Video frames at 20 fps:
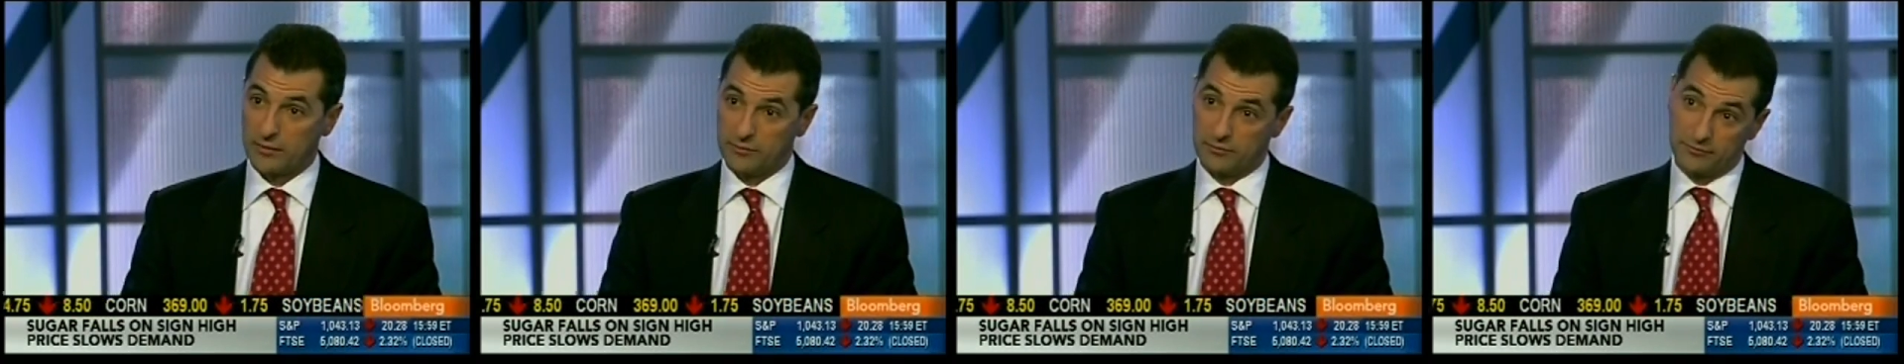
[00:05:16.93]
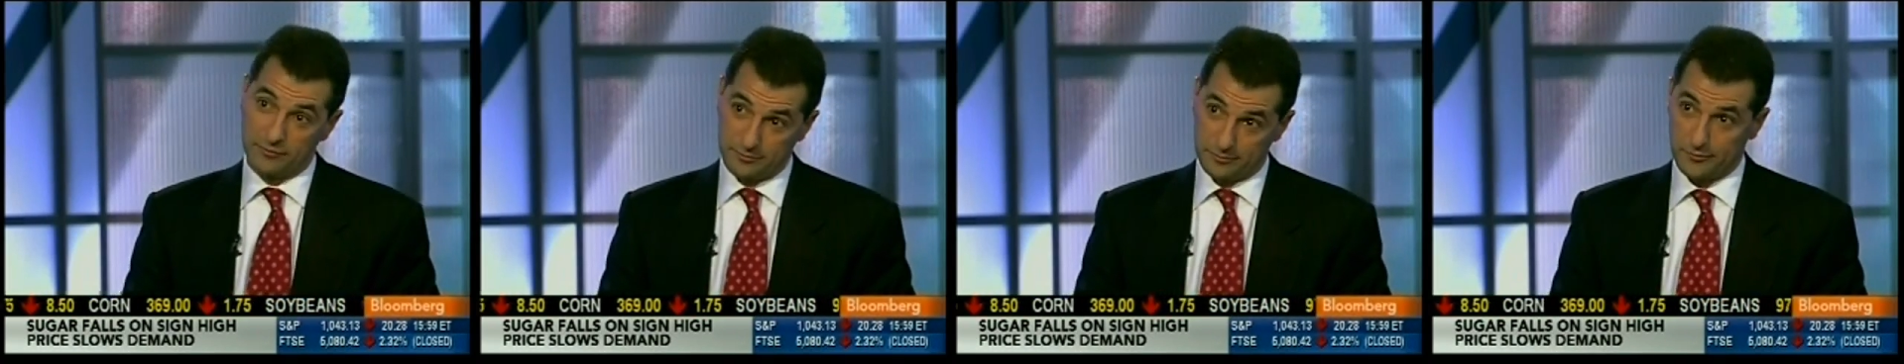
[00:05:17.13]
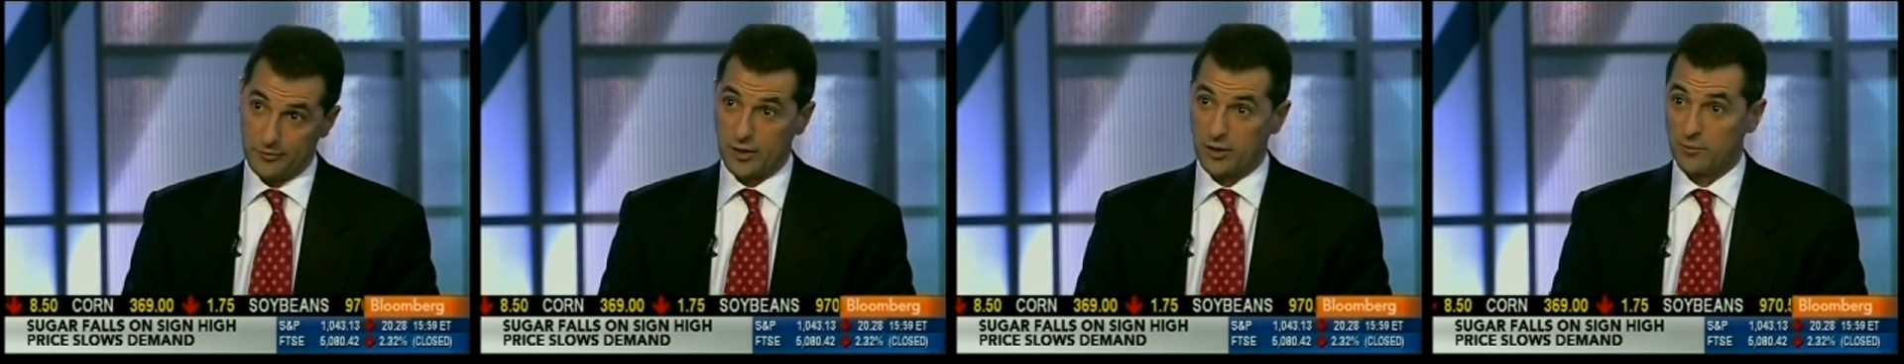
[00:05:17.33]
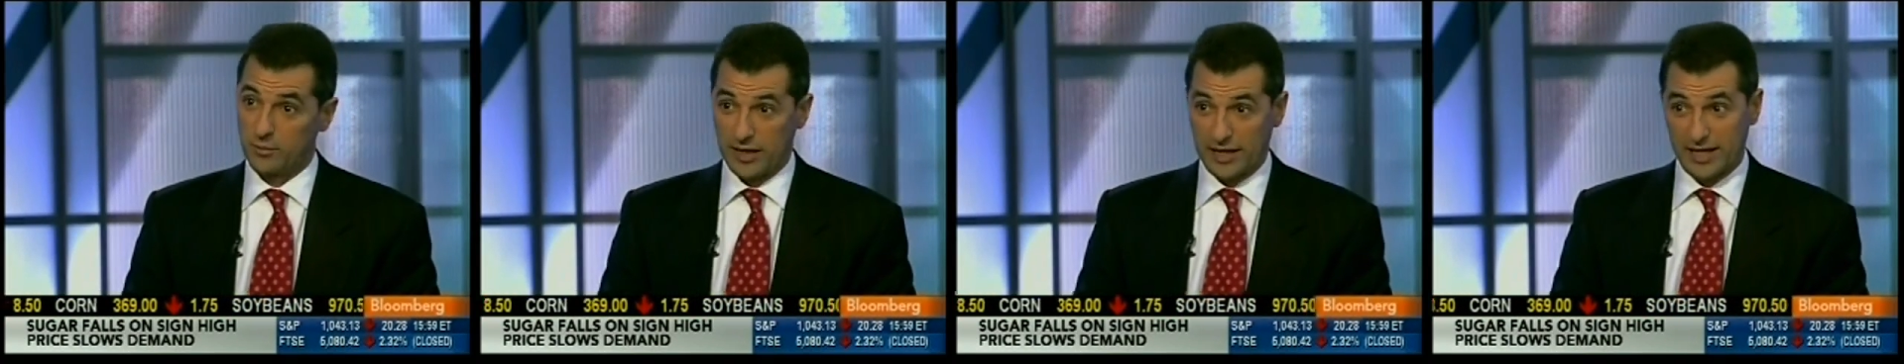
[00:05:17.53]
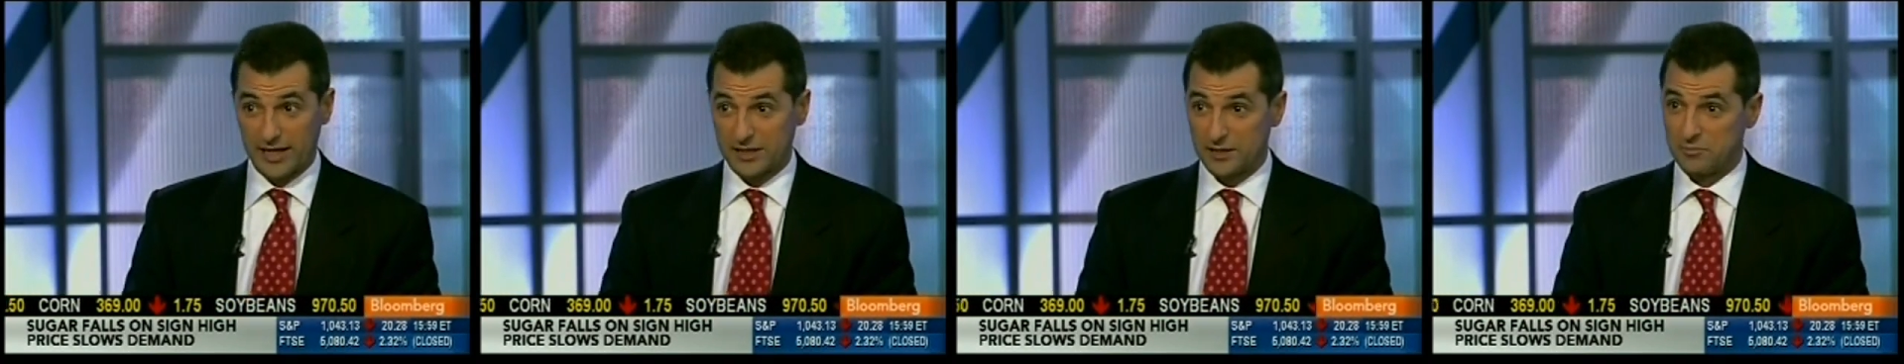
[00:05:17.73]
and
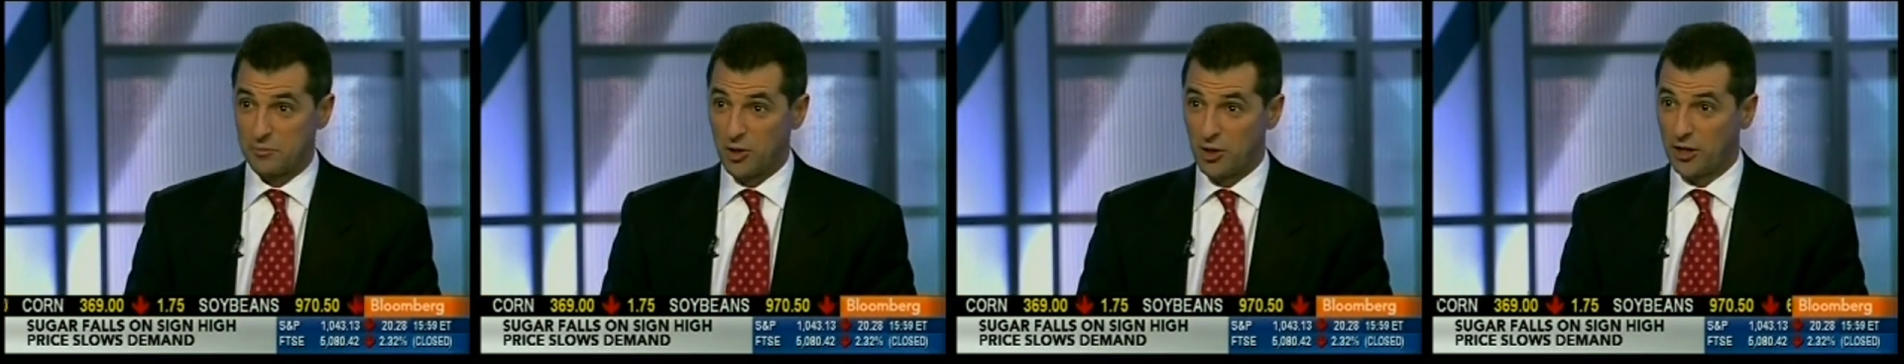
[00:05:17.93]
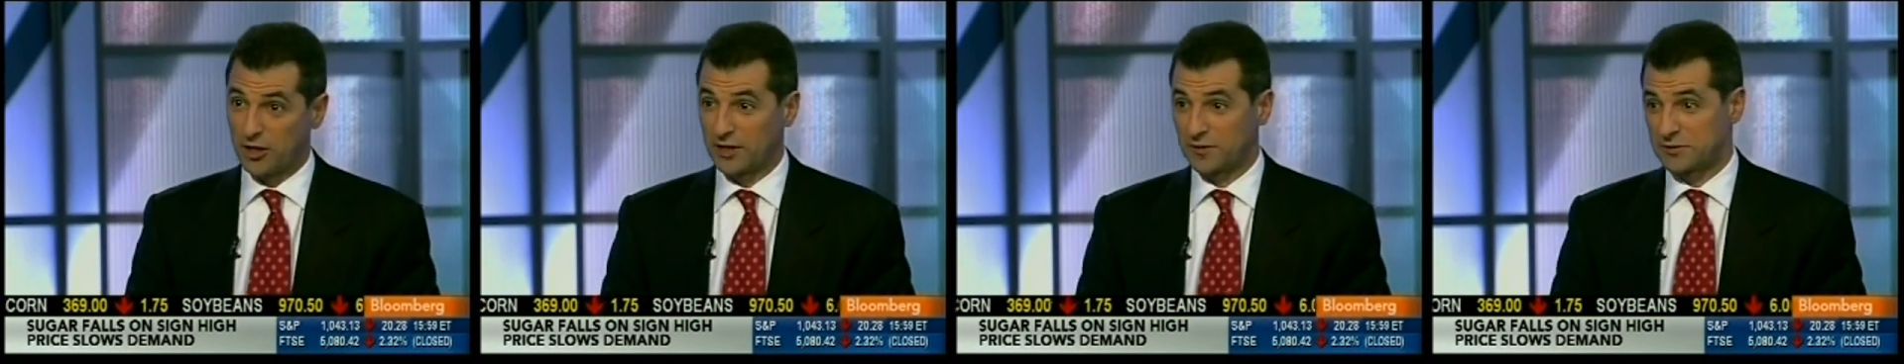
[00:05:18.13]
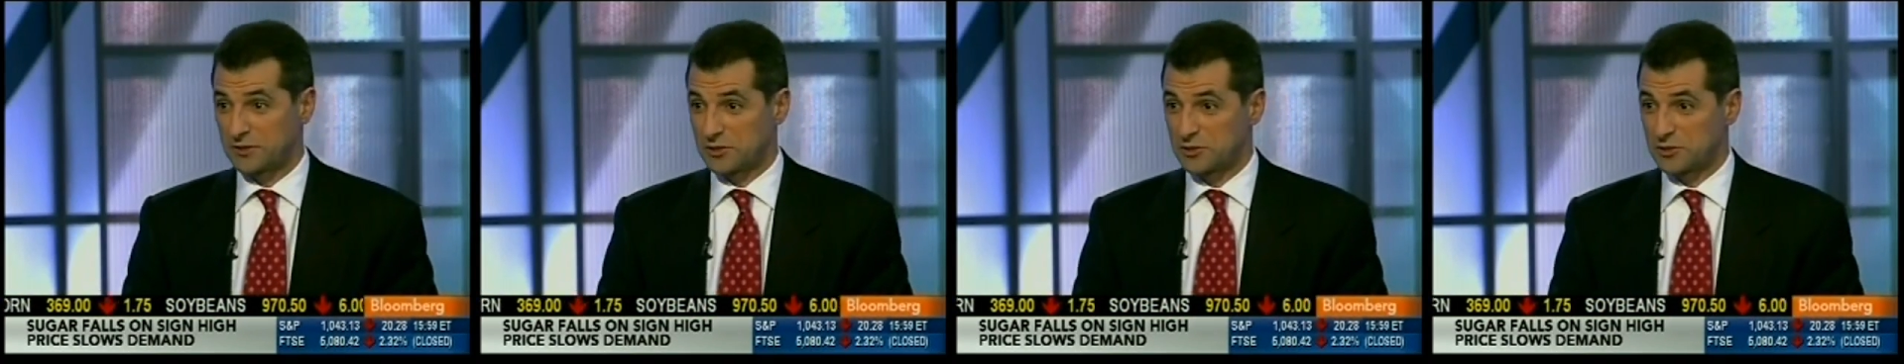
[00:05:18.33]
but I got the mark.